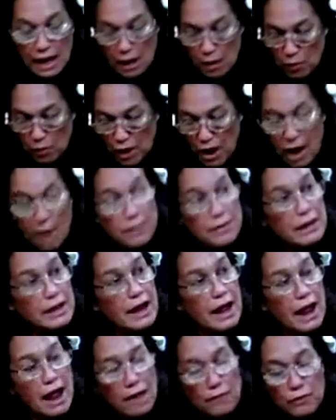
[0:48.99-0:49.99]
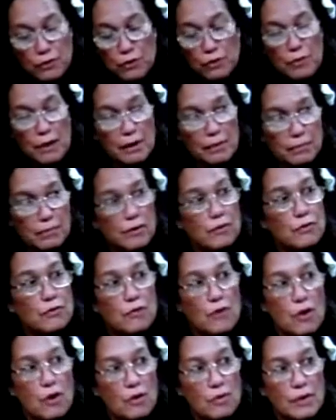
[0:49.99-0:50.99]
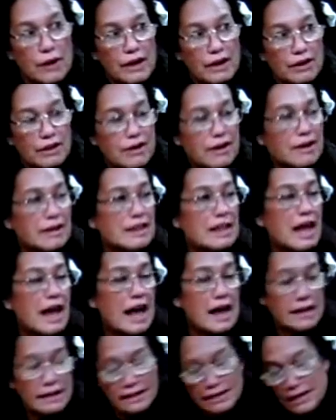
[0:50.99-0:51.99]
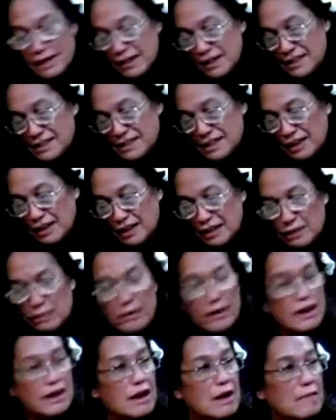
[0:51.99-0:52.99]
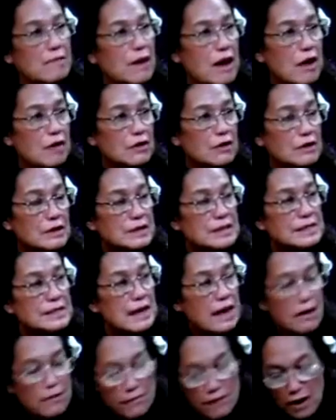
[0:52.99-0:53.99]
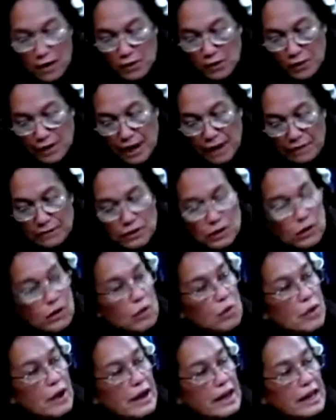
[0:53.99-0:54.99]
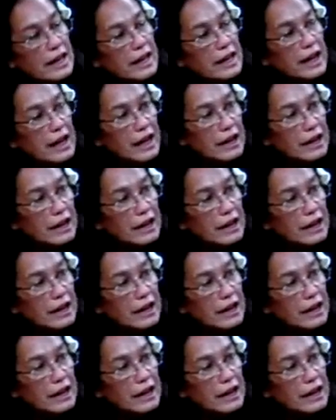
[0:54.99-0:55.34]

And we're happy to have you, but before we look at that, tell us a little bit about yourself, how you came to Hawaii